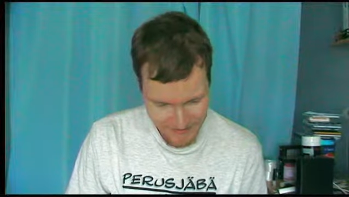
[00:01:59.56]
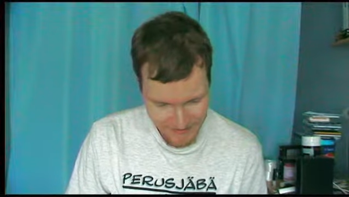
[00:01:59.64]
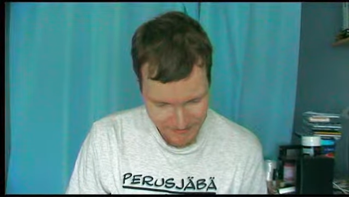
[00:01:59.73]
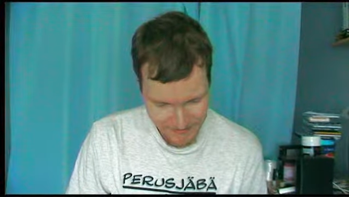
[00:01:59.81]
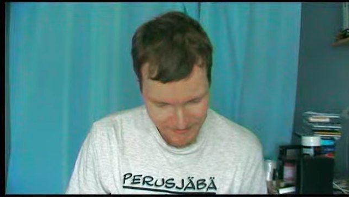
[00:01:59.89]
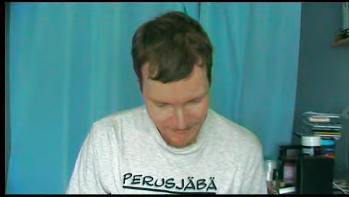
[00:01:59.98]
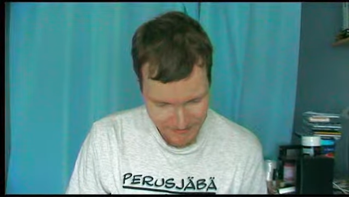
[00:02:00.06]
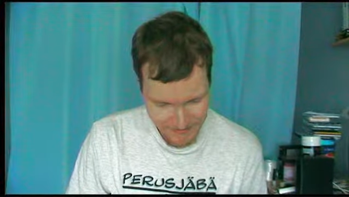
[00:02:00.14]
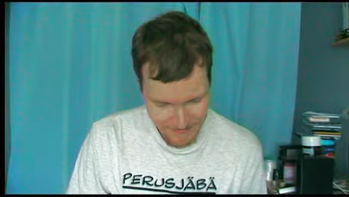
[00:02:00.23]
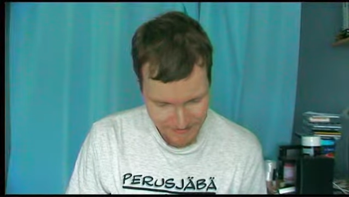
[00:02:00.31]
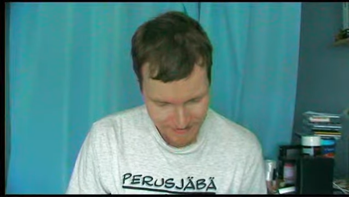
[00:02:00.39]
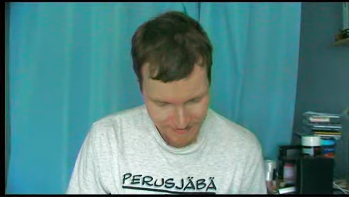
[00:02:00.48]

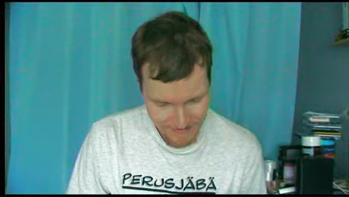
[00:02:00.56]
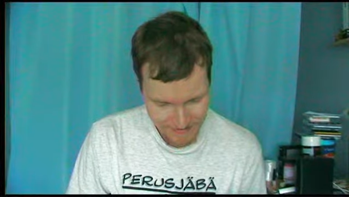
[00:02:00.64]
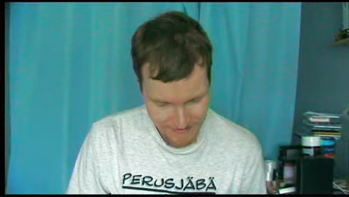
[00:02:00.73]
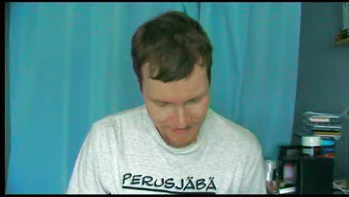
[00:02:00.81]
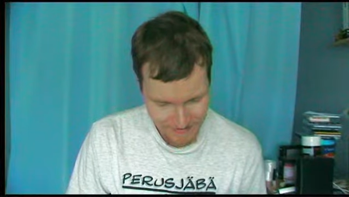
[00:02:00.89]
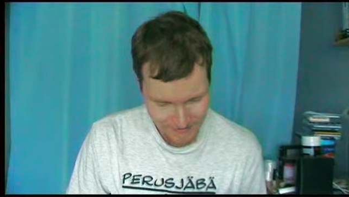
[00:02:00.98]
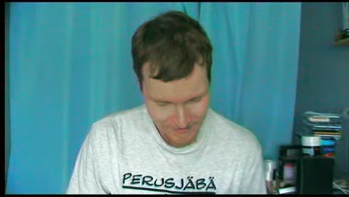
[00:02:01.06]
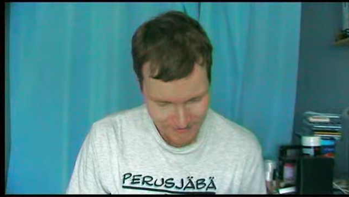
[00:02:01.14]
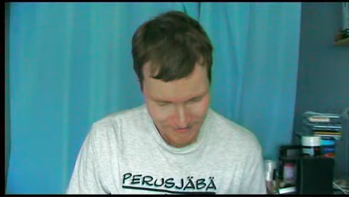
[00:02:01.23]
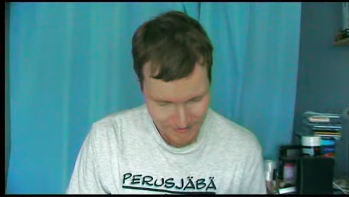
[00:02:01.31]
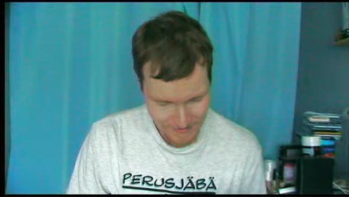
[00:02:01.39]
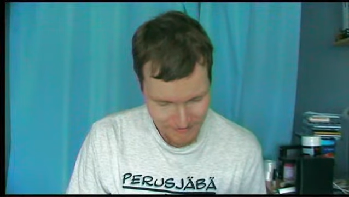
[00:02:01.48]

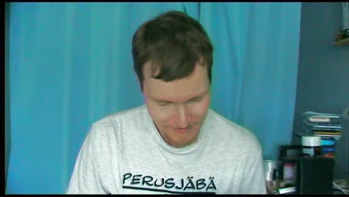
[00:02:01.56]
Nothing is said.